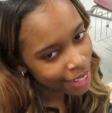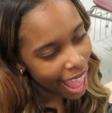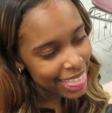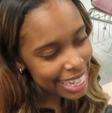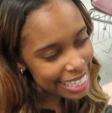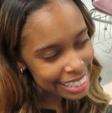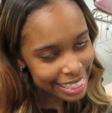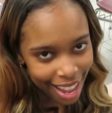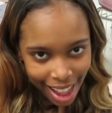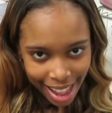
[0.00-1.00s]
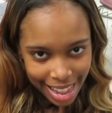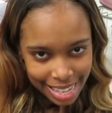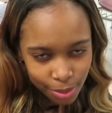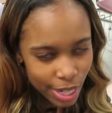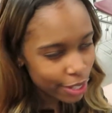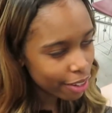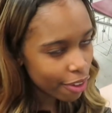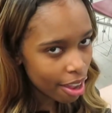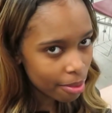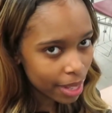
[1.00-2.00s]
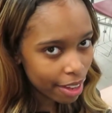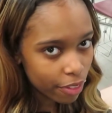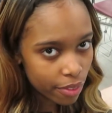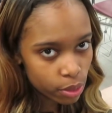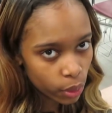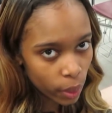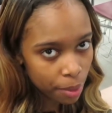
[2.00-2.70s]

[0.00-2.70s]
I think it's a nice, where you get it from? Like, what is it?